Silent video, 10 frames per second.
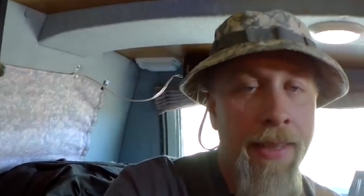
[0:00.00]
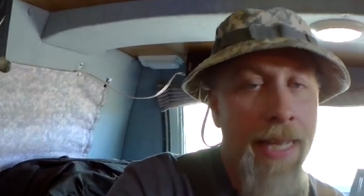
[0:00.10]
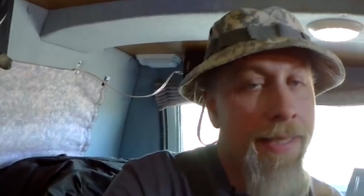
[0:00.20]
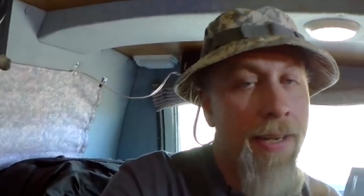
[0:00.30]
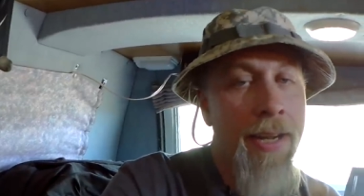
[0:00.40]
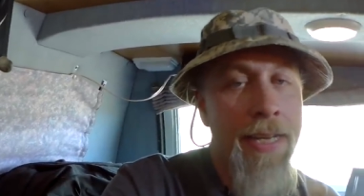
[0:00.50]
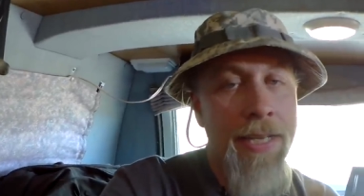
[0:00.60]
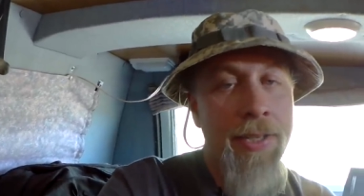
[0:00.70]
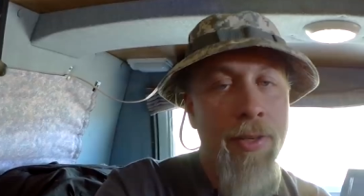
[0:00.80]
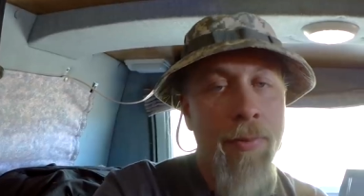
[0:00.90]
That's air
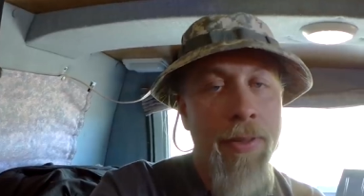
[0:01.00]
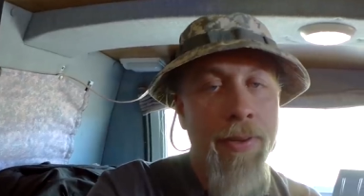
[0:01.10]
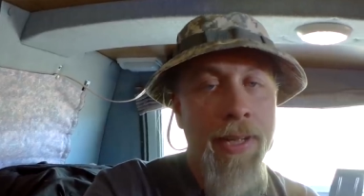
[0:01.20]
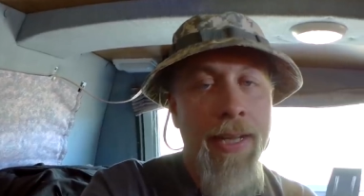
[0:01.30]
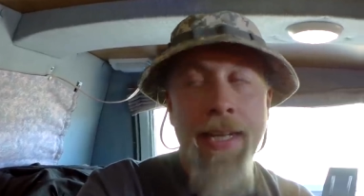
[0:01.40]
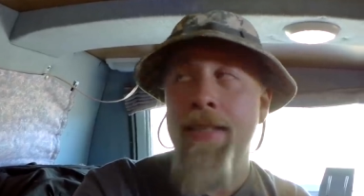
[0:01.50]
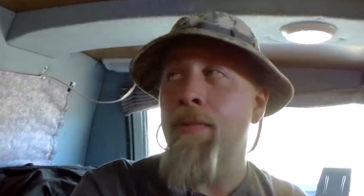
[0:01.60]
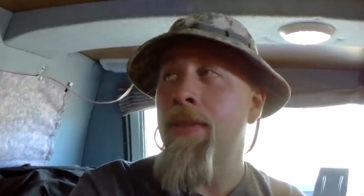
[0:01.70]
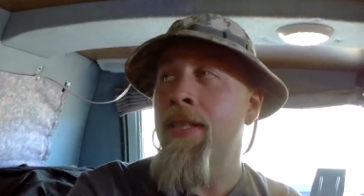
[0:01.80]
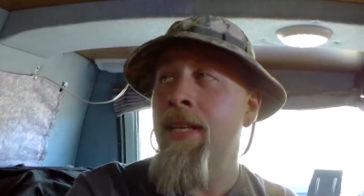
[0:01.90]
conditioner weather,
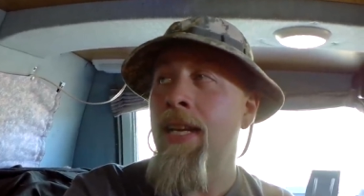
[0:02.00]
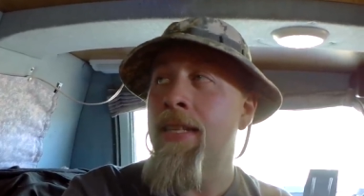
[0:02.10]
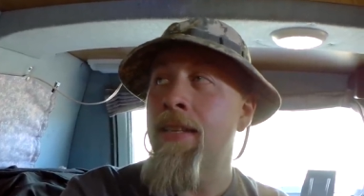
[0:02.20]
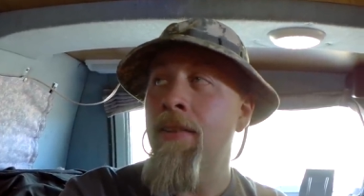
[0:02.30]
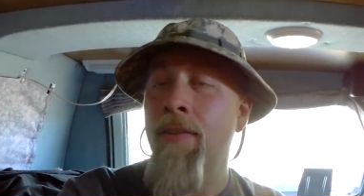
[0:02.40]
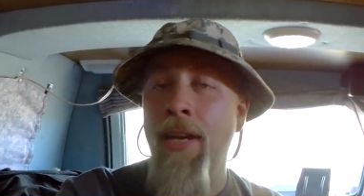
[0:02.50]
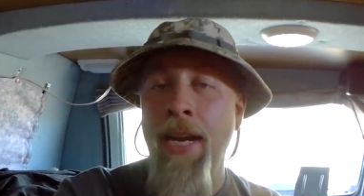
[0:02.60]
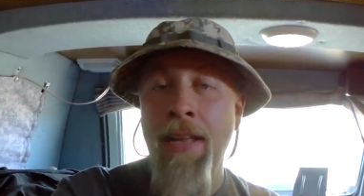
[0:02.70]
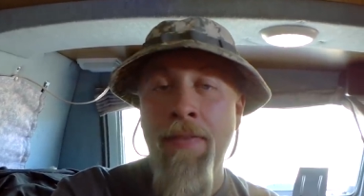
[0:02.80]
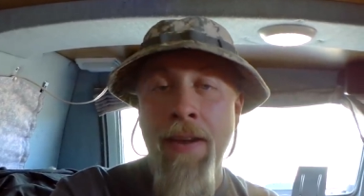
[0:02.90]
guys. Once it gets over
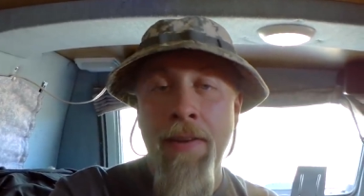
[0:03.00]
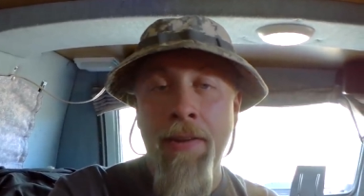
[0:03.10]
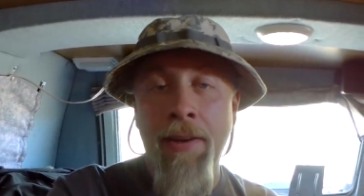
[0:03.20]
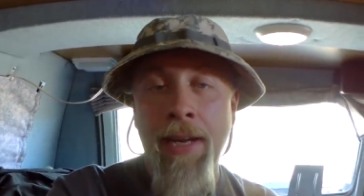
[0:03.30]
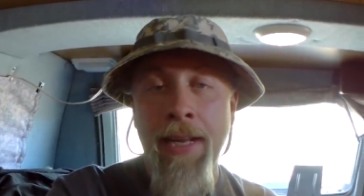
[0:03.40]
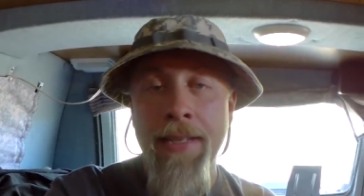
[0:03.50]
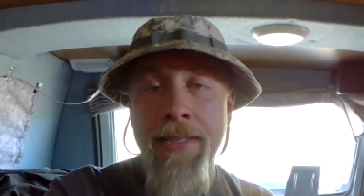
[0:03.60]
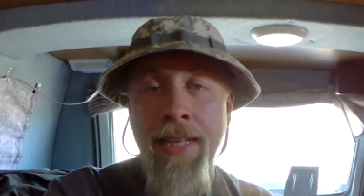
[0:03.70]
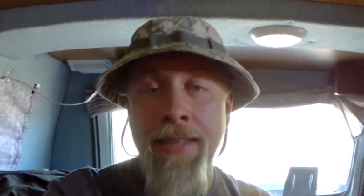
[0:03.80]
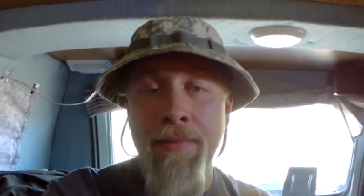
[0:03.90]
85
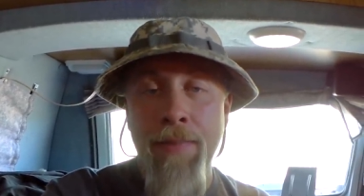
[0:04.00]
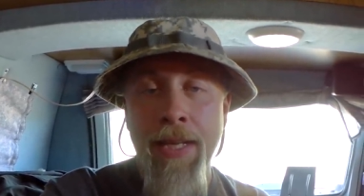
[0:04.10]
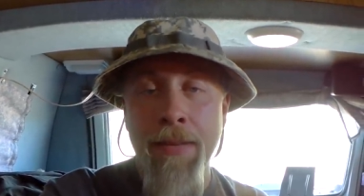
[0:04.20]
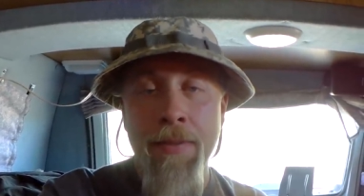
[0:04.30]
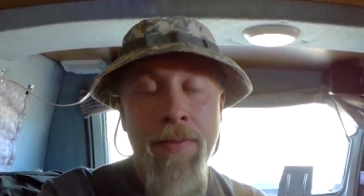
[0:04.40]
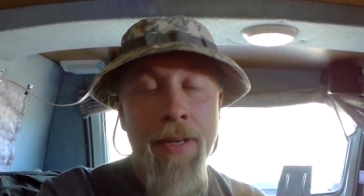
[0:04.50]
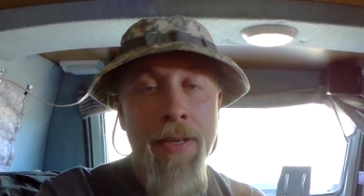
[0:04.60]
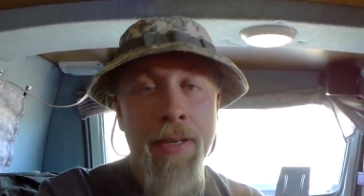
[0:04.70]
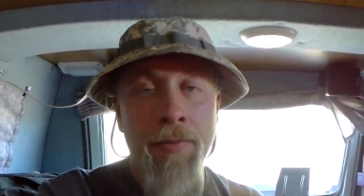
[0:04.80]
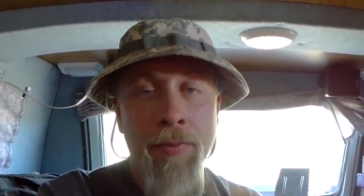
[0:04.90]
degrees, it becomes very
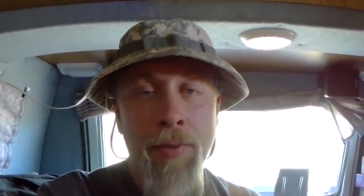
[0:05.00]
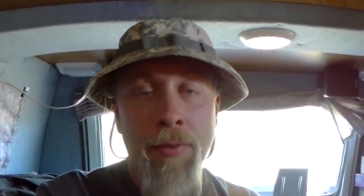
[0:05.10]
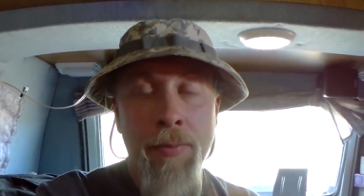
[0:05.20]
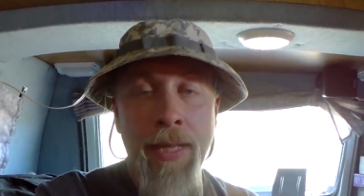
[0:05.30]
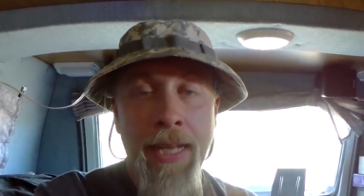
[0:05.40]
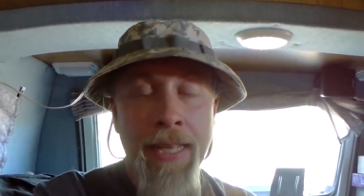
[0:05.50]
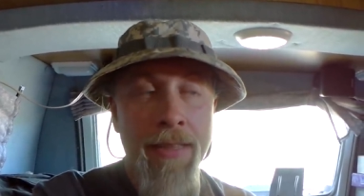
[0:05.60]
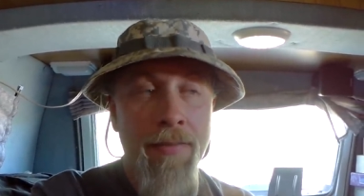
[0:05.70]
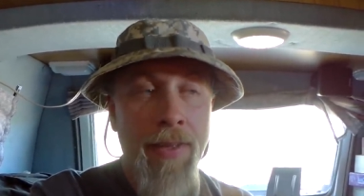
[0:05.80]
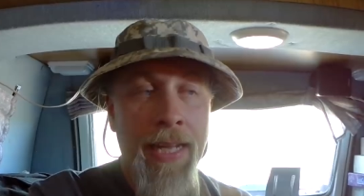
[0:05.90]
uncomfortable to be
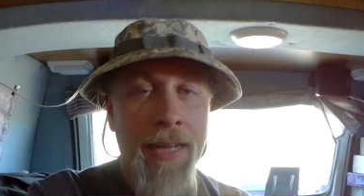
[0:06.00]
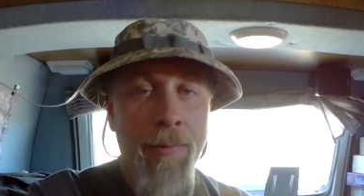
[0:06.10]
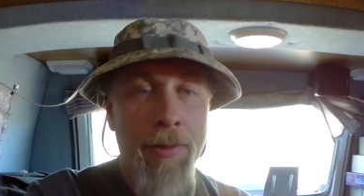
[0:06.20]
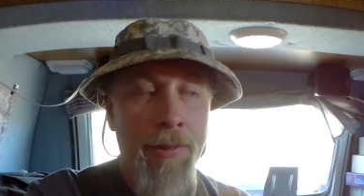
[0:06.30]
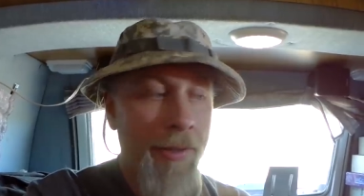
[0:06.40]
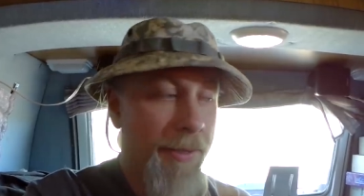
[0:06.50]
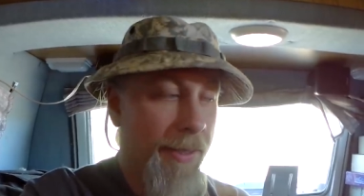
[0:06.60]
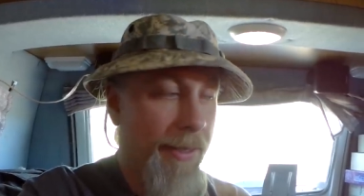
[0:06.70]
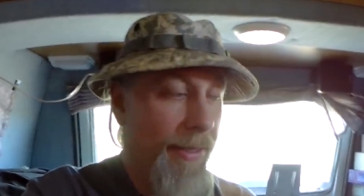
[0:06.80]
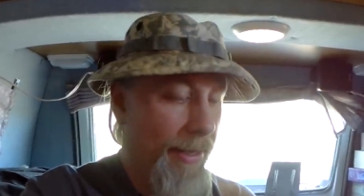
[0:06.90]
in the van with clothes
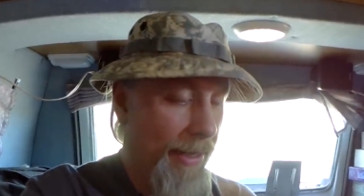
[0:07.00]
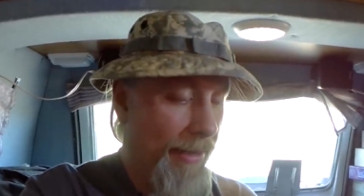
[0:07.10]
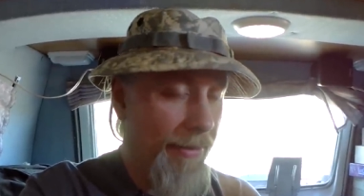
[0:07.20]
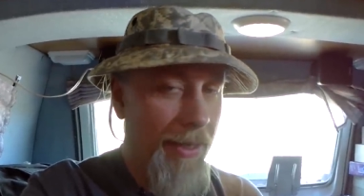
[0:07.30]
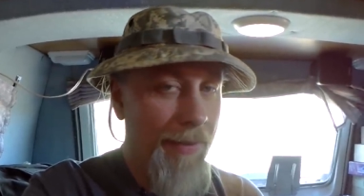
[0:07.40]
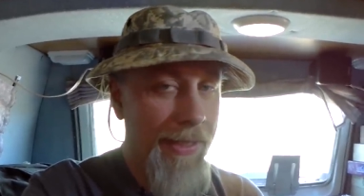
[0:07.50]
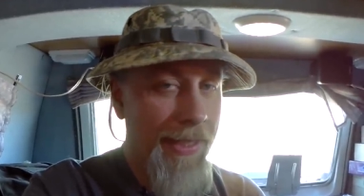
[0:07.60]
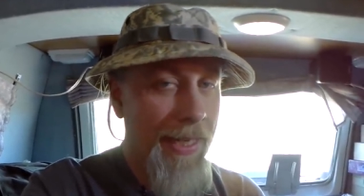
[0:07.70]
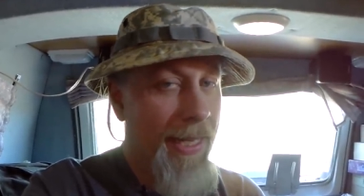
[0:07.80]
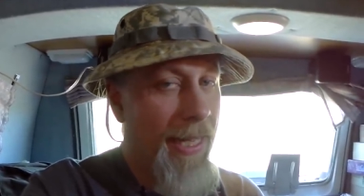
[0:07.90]
on. And
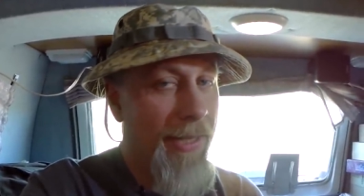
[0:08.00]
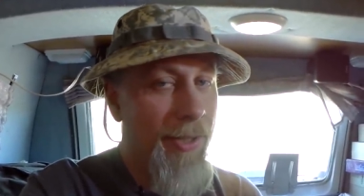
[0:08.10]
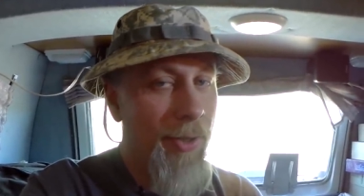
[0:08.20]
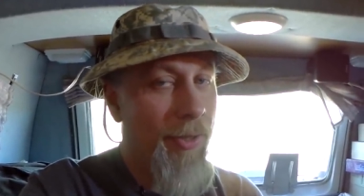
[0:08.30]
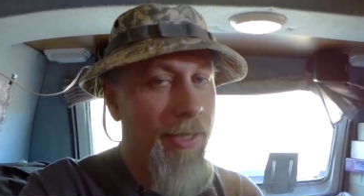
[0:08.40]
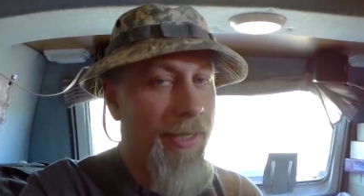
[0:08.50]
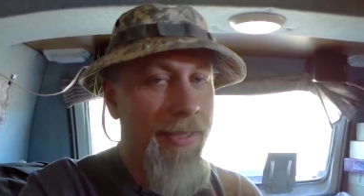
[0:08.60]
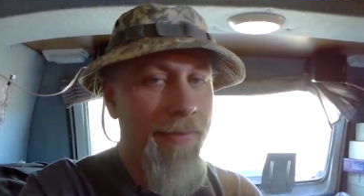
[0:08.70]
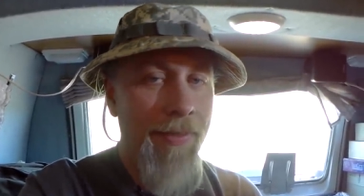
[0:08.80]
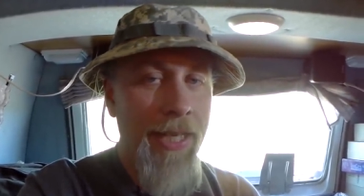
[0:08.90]
obviously I can't shoot
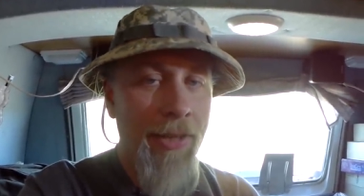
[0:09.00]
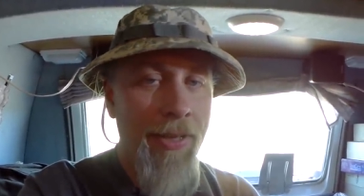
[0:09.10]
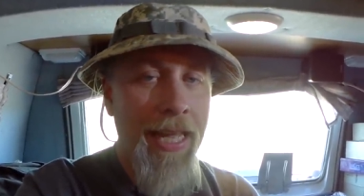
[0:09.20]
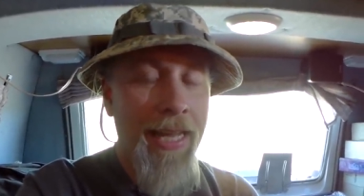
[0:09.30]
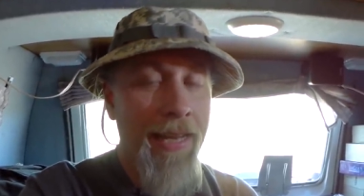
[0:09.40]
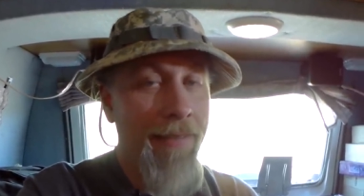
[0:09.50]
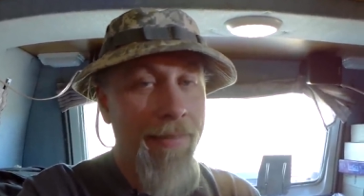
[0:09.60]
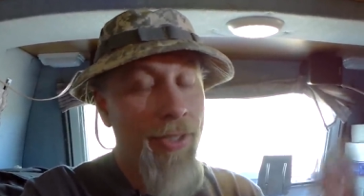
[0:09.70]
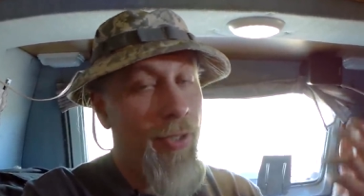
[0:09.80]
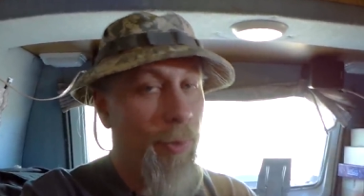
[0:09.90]
this video naked
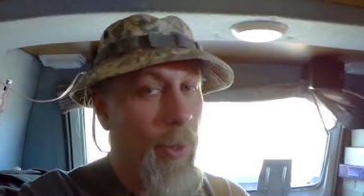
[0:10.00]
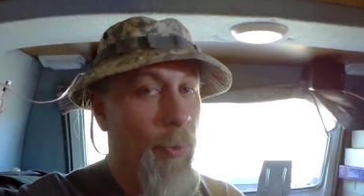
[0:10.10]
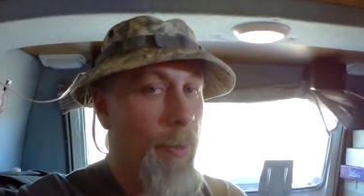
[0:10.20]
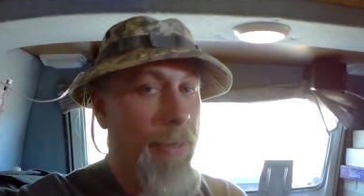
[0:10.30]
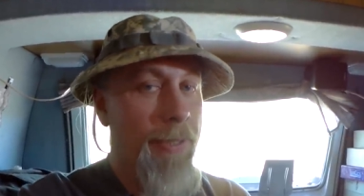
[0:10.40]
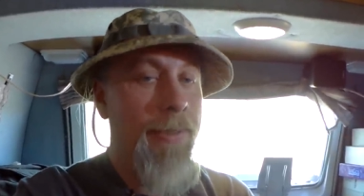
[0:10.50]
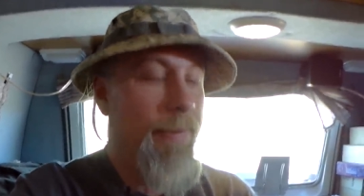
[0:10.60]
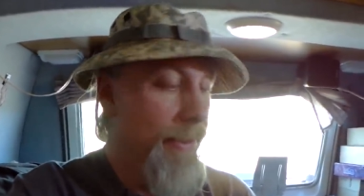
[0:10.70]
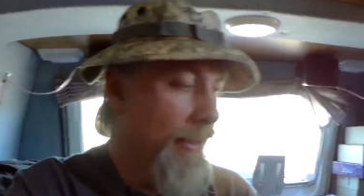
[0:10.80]
unless you really want me to.